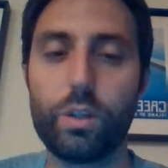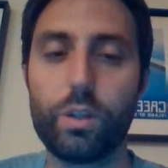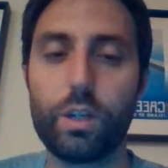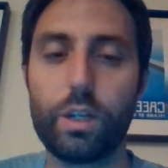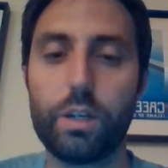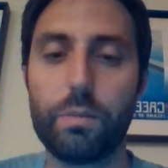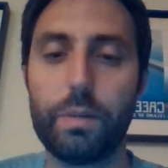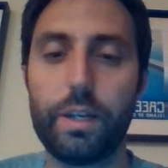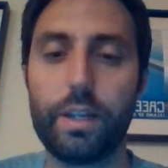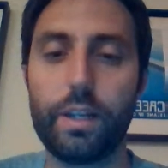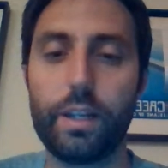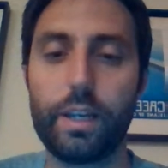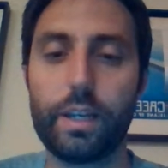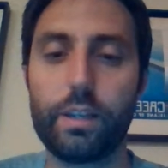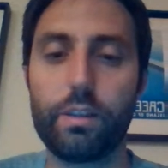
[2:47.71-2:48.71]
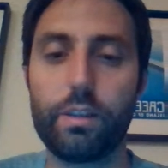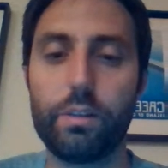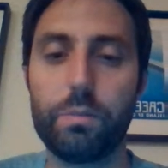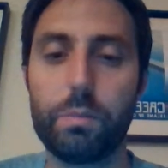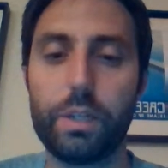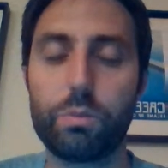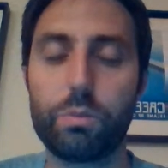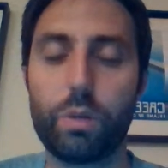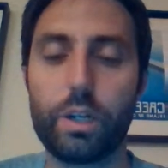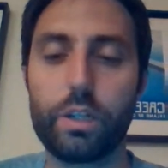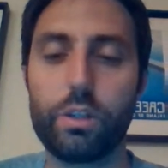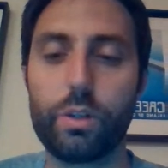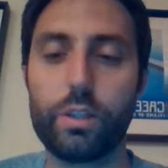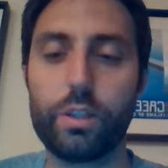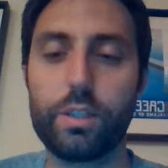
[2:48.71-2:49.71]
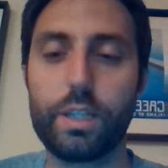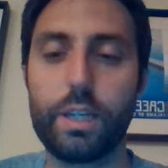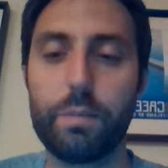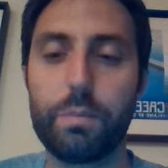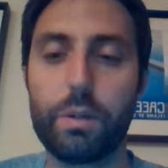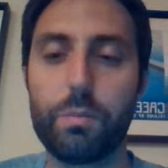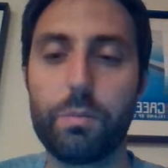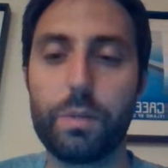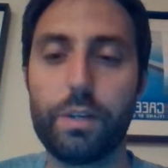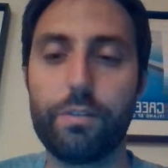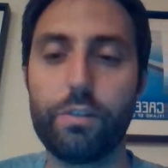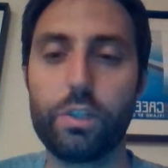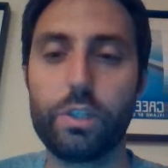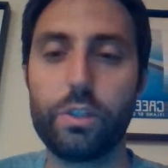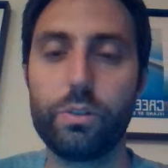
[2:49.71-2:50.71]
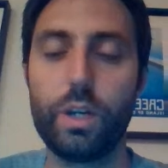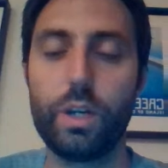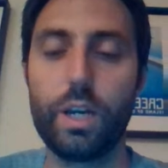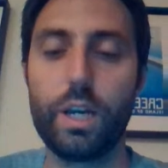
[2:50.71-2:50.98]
and like the Planeswalker tokens that get pumped by Virtue.